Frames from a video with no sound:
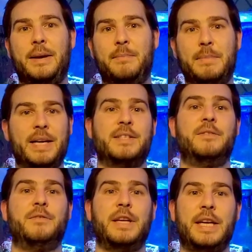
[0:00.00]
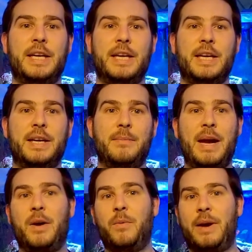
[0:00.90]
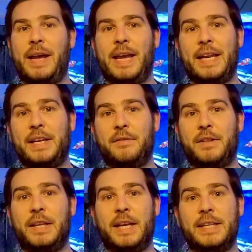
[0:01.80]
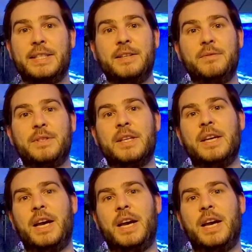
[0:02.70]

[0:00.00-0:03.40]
massively outweigh any of the negatives,